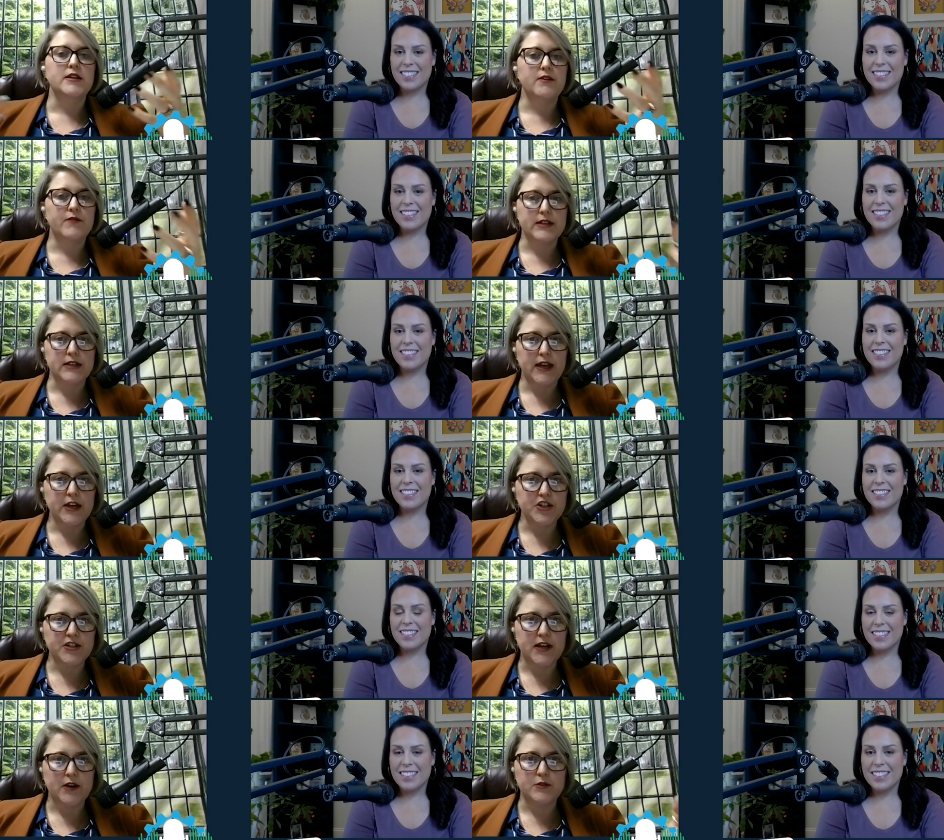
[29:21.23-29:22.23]
Speaker 1: the
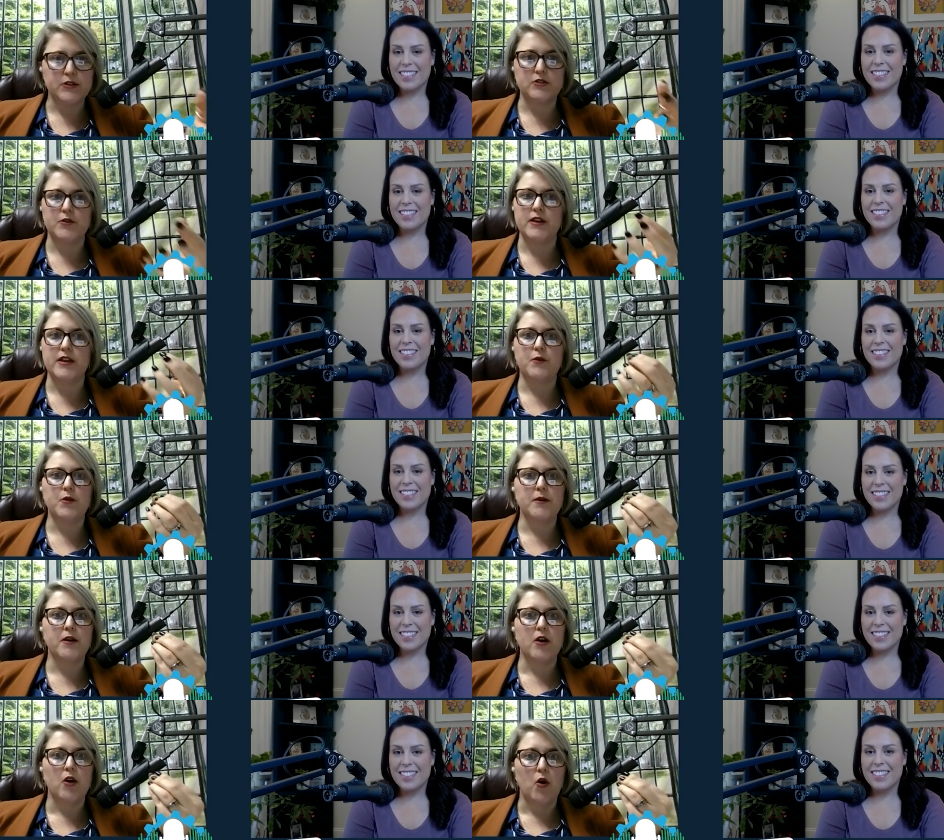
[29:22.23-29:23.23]
investigations I was doing, they
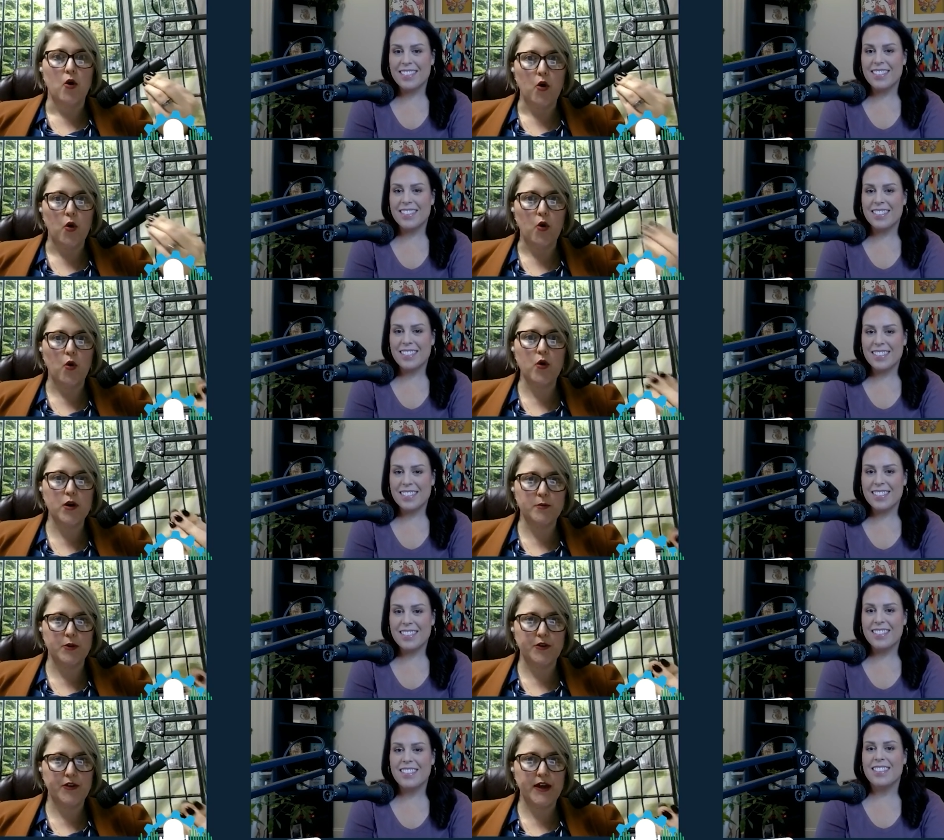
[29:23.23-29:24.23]
were
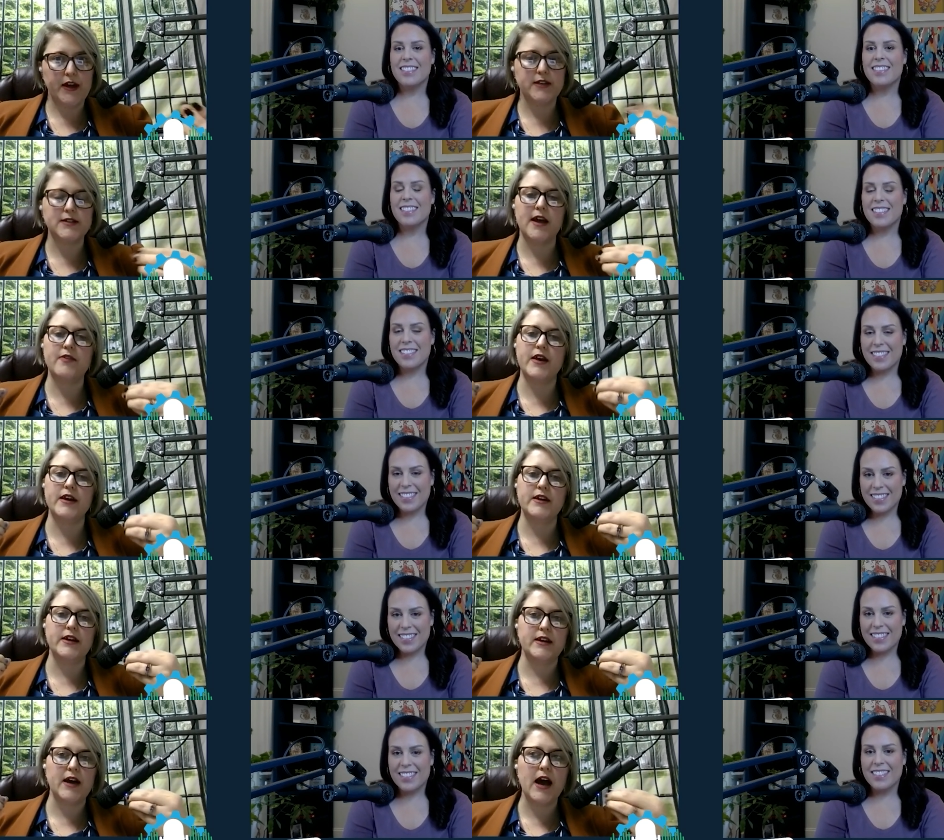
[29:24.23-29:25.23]
horrible things. And
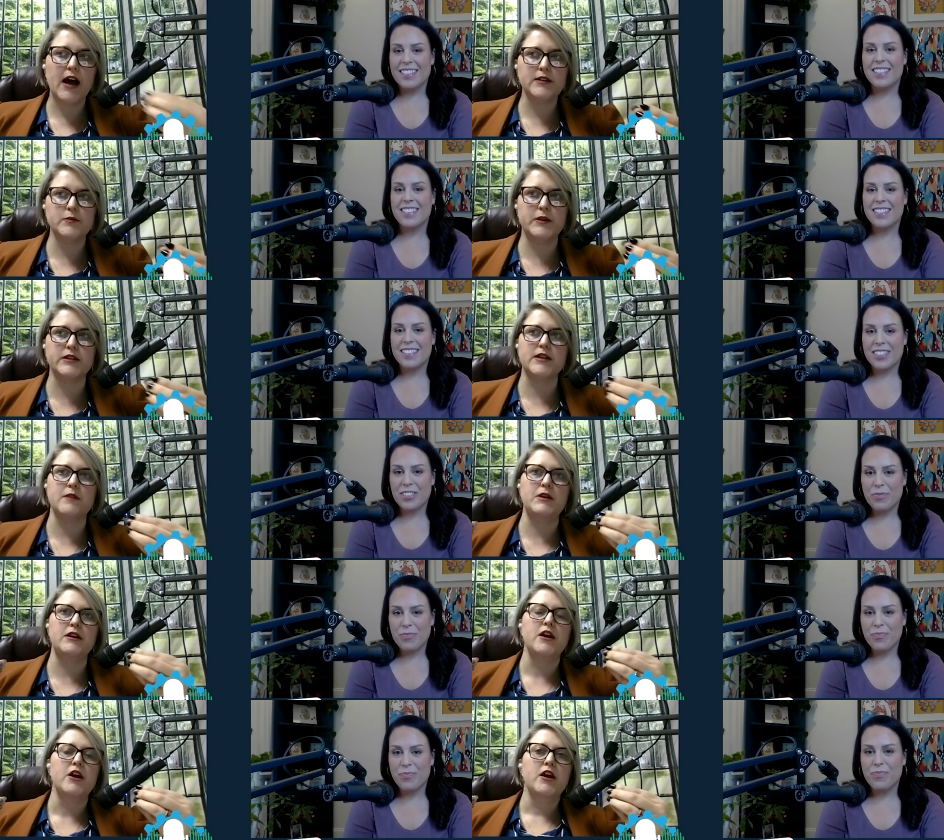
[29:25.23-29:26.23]
then in hospice,
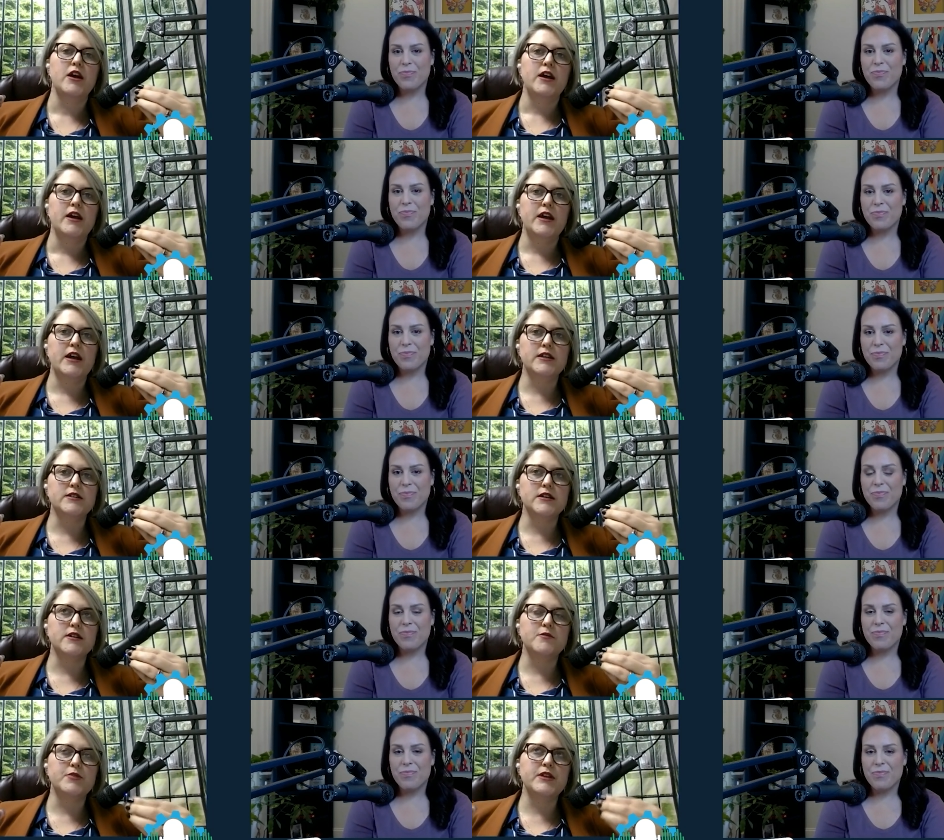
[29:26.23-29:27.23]
I mean,
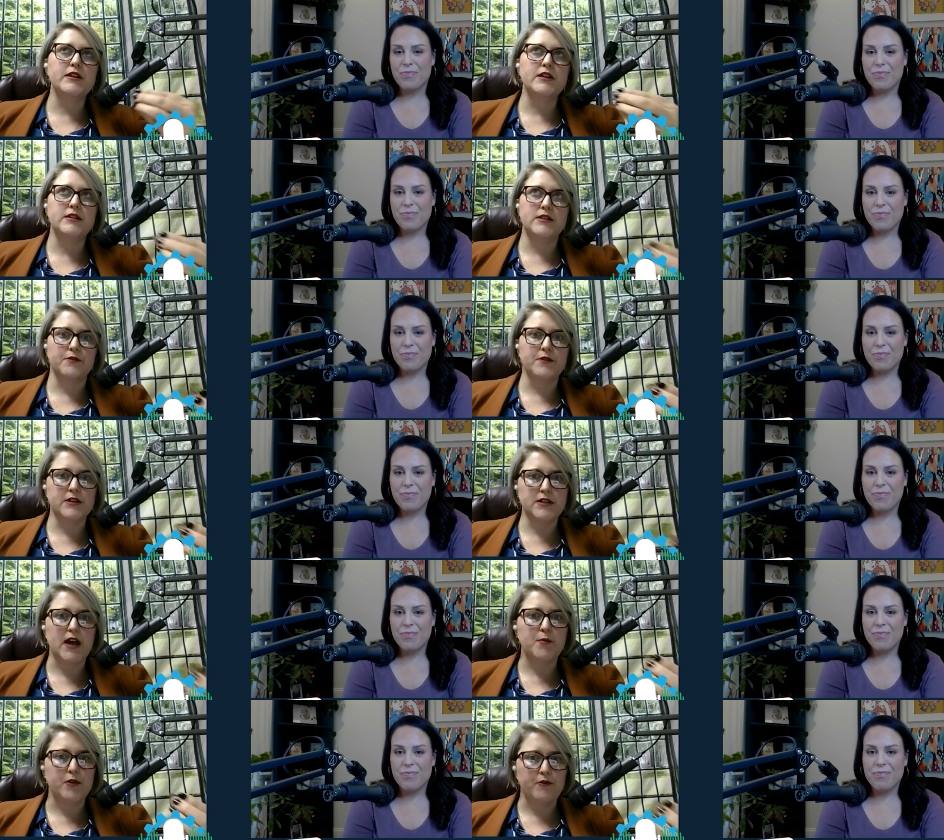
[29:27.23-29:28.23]
it's a completely
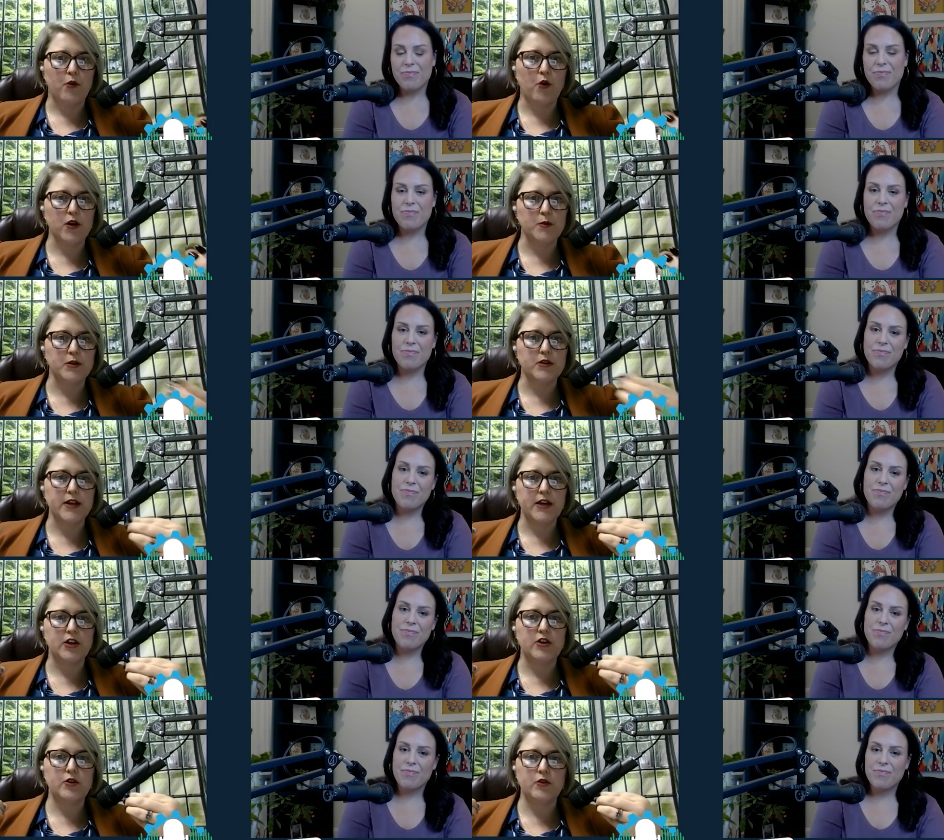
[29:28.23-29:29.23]
different type of
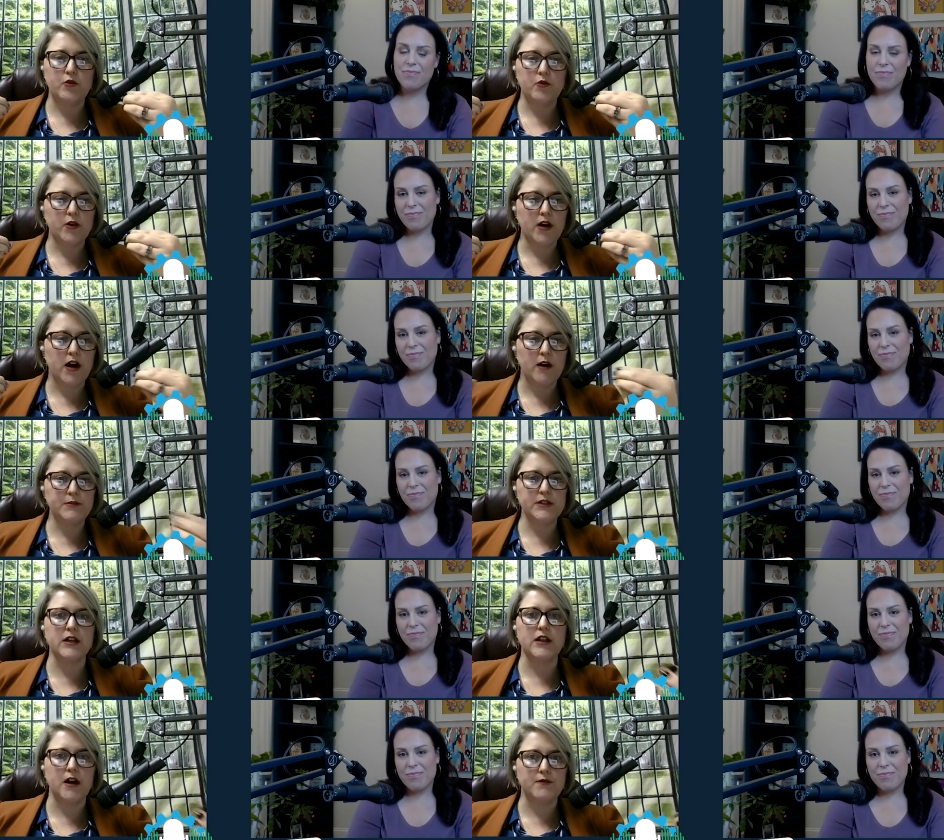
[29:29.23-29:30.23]
horrible. Like you
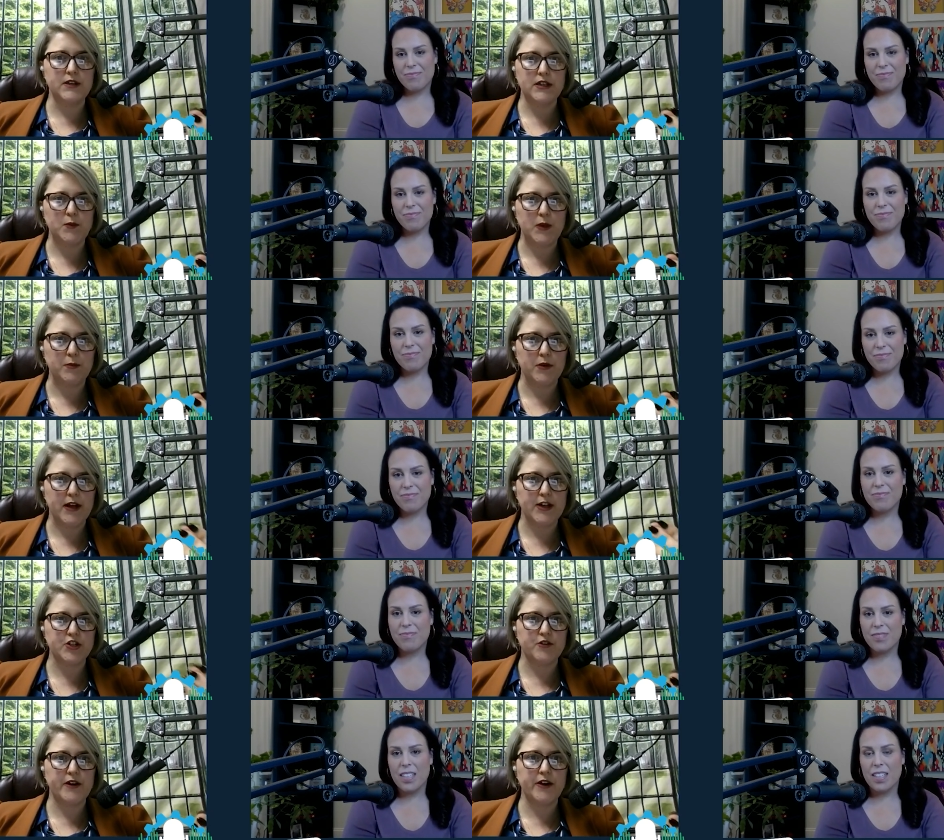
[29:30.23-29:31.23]
come to love these
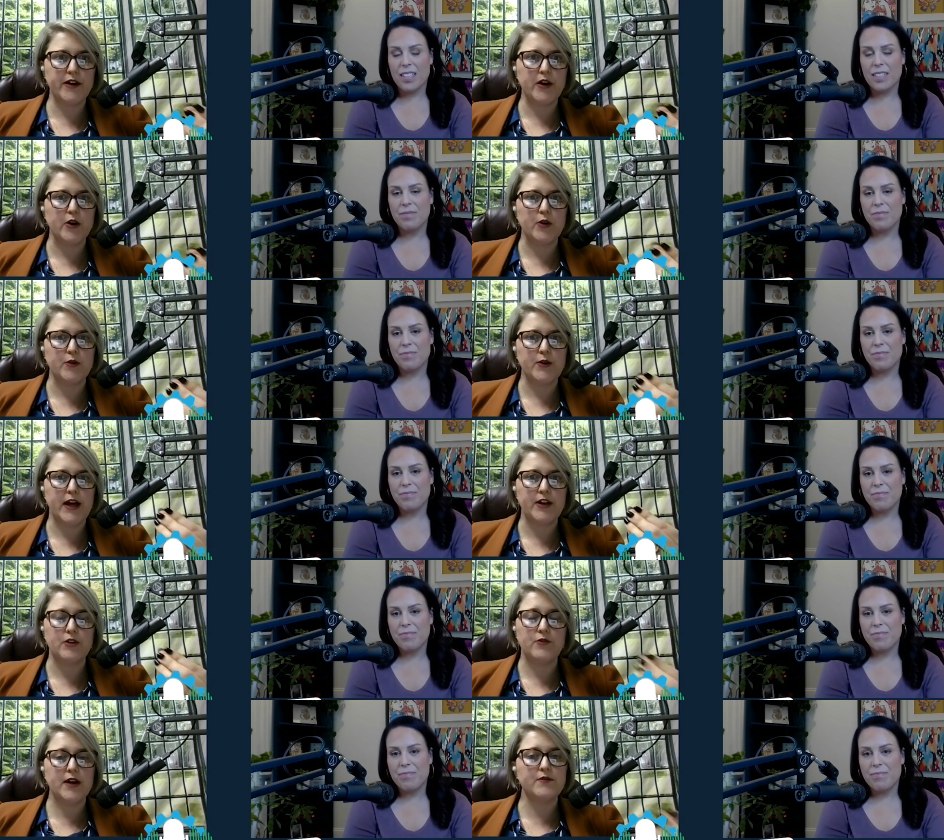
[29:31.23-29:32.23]
people as your mm-hmm. very
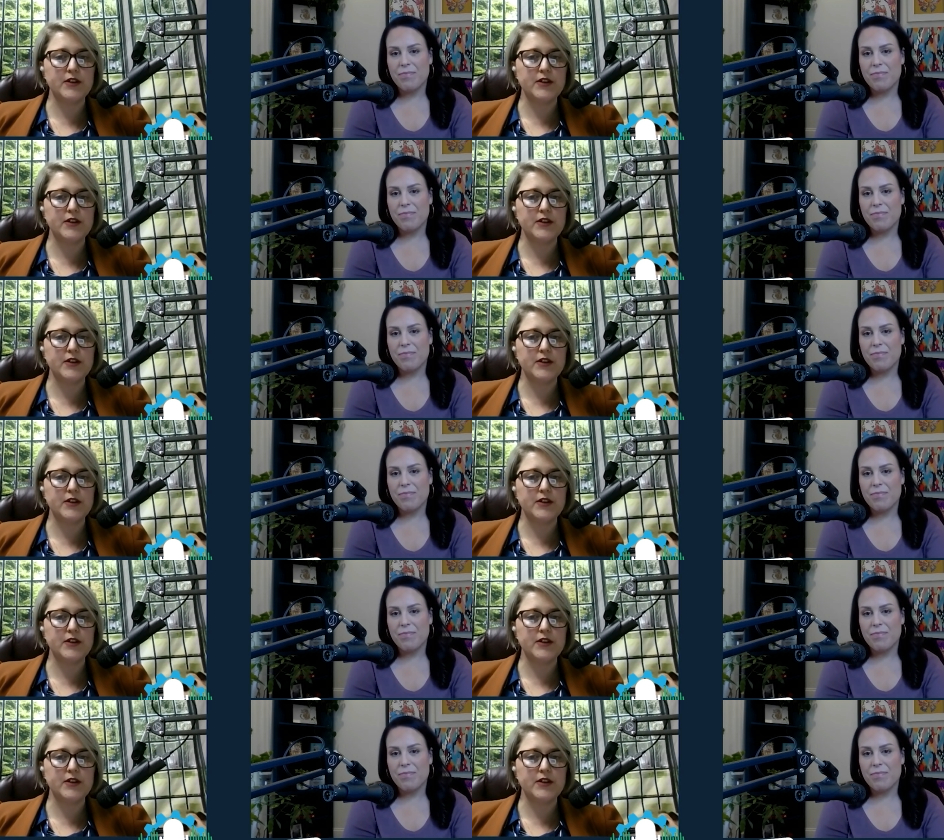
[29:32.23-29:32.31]
own, and you